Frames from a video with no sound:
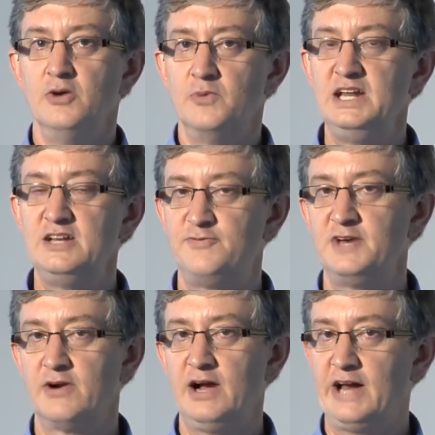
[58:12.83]
We need to
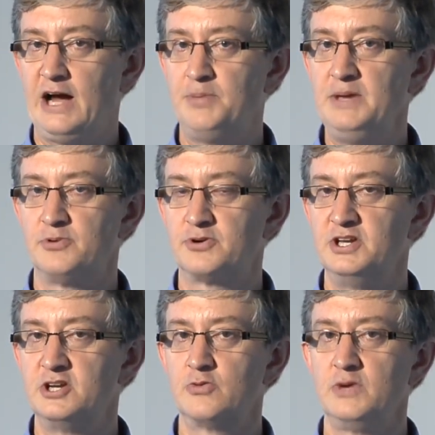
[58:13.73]
figure out how people
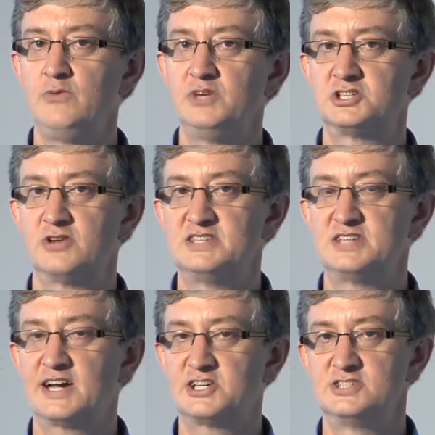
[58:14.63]
can agree which
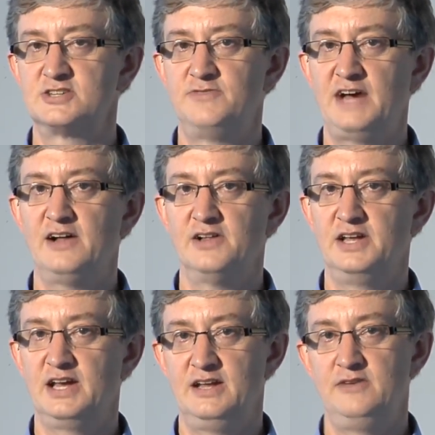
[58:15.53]
transactions are valid
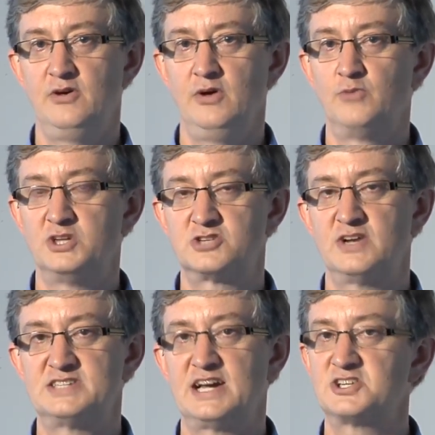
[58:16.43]
and which
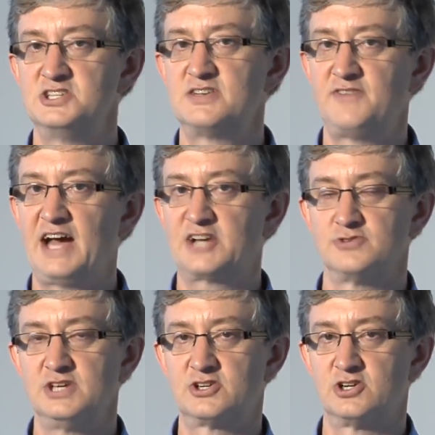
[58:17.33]
transactions have
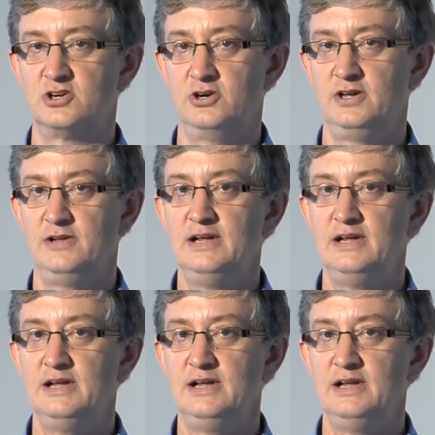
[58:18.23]
actually occurred.